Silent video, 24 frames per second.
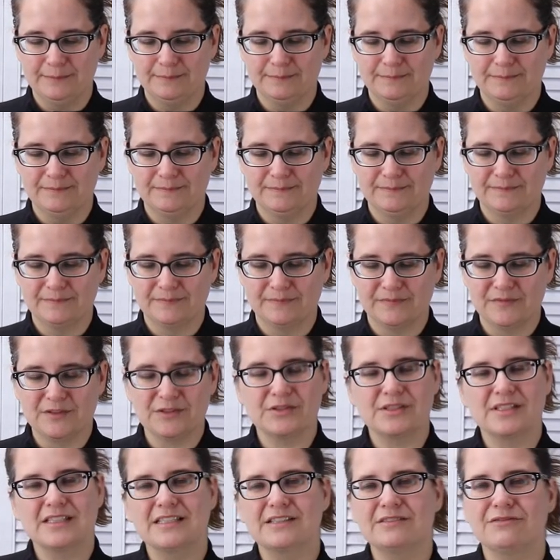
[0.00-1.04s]
Mm.
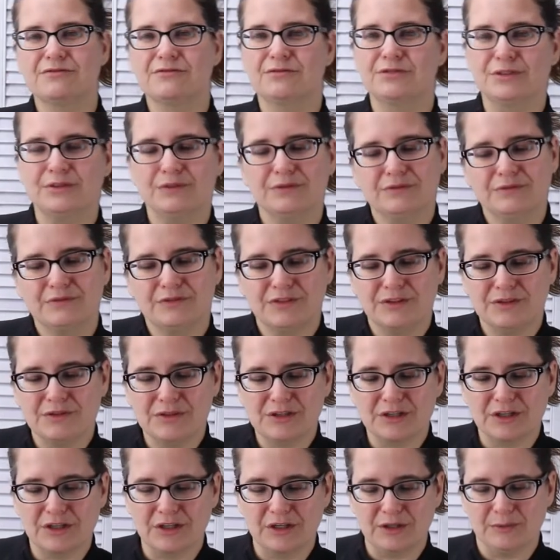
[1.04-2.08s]
There's this fruit
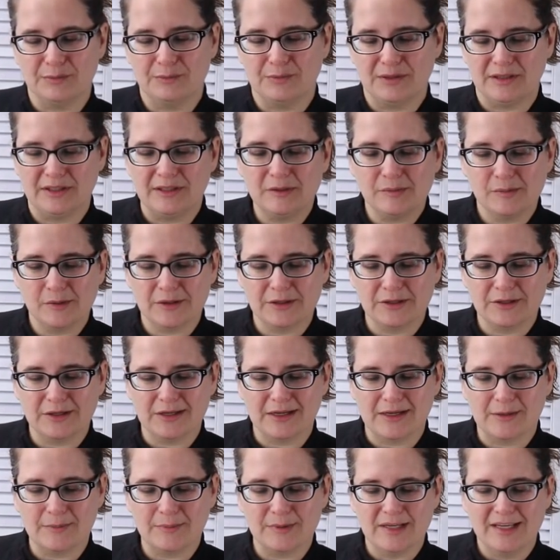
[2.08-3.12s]
infusion called Peanut Butter
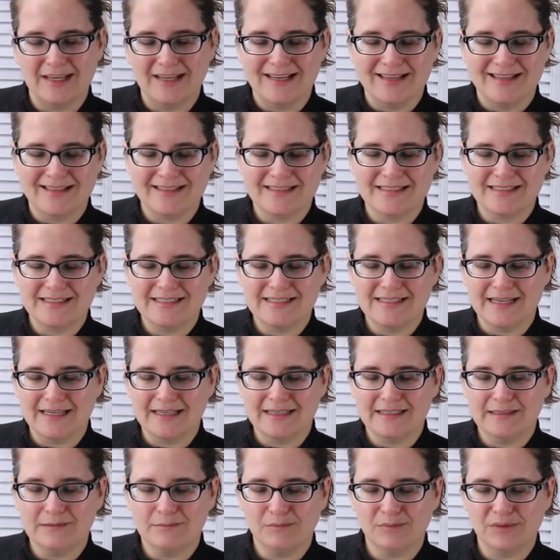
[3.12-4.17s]
Cup. This
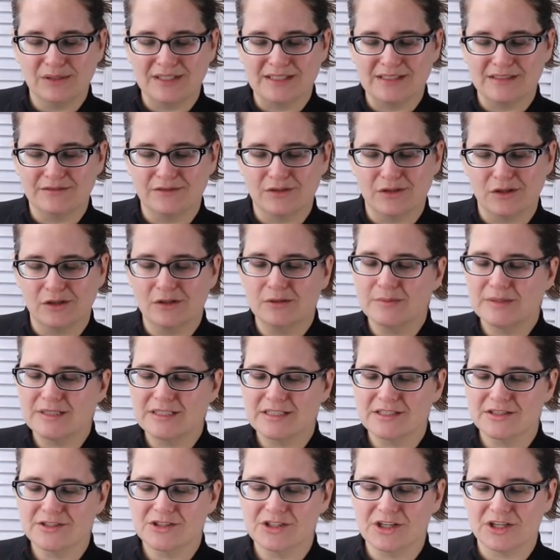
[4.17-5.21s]
decadent blend of
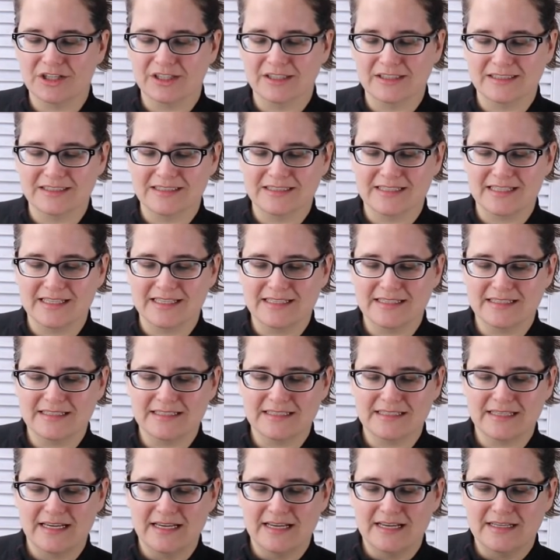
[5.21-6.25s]
almonds and chocolate
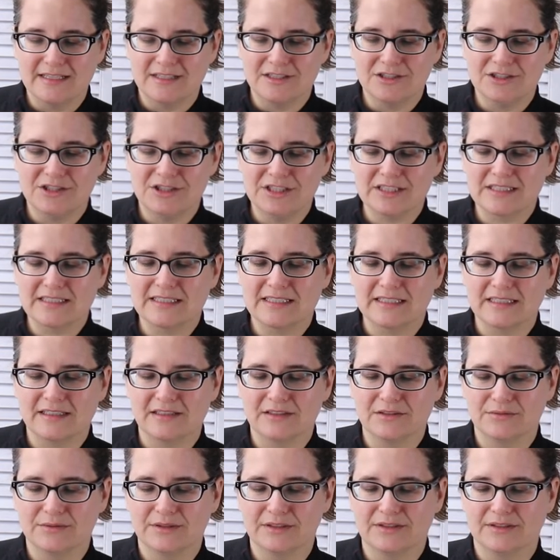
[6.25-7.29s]
tastes just like
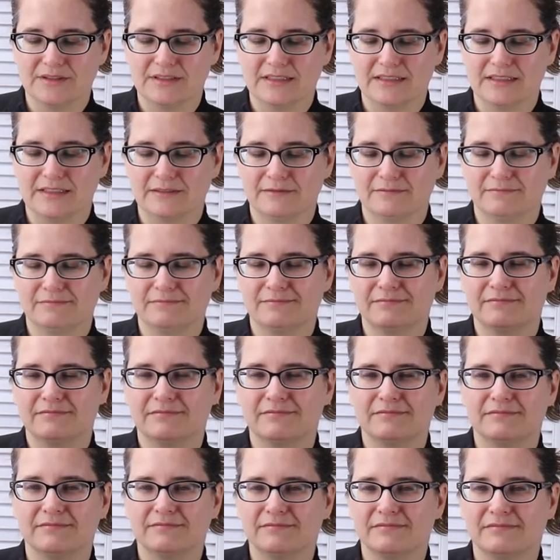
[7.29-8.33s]
the real thing.
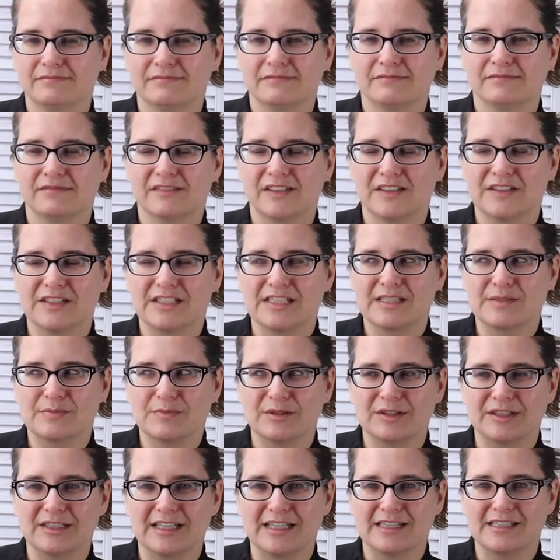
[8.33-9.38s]
Let's
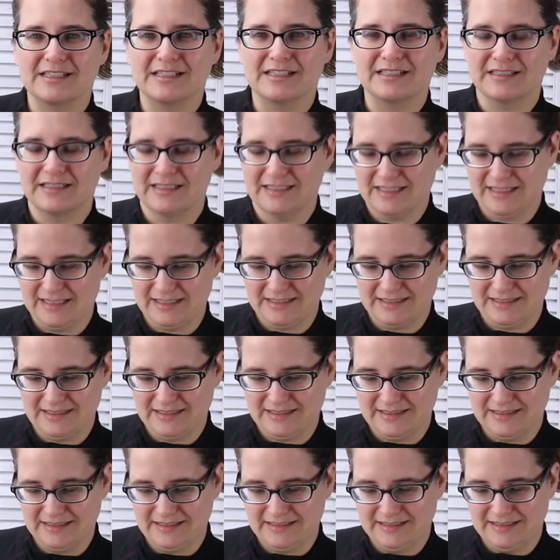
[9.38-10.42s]
put that to the
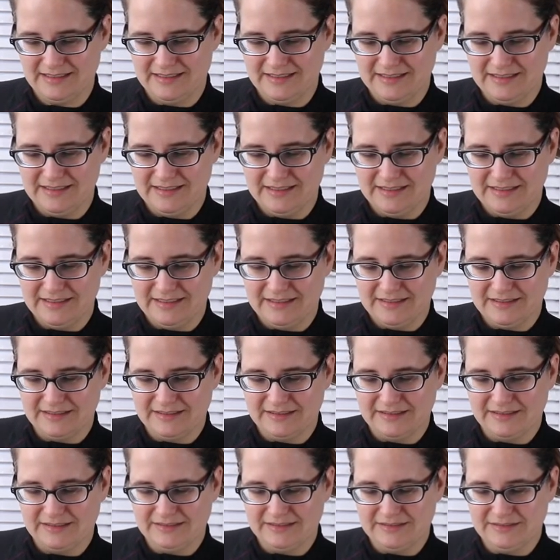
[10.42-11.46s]
test.
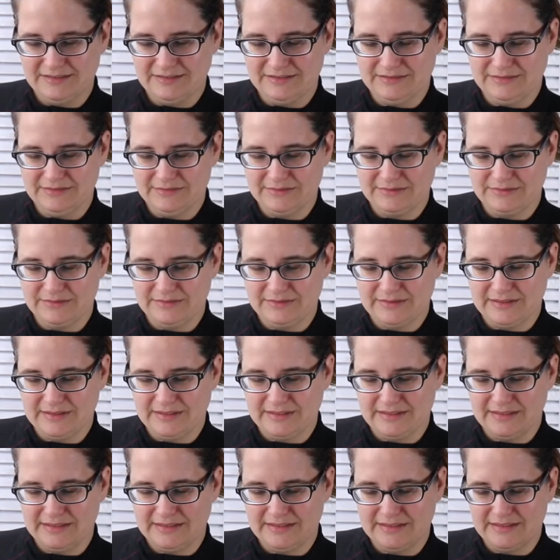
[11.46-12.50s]
All
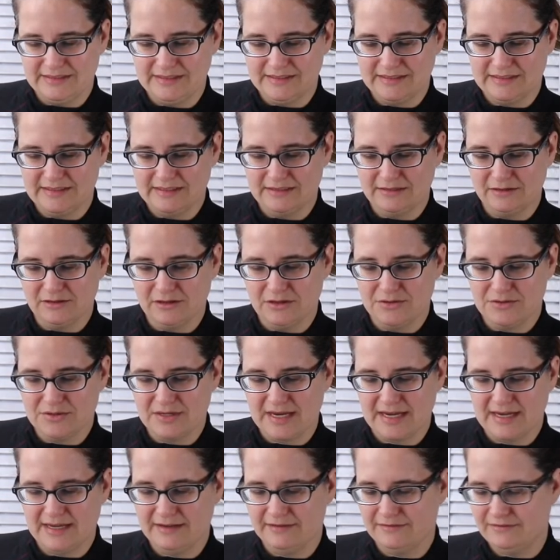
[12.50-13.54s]
right, it's low
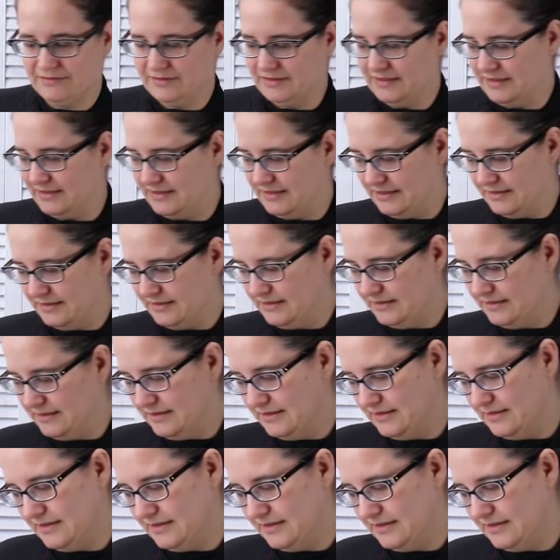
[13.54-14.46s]
caffeine.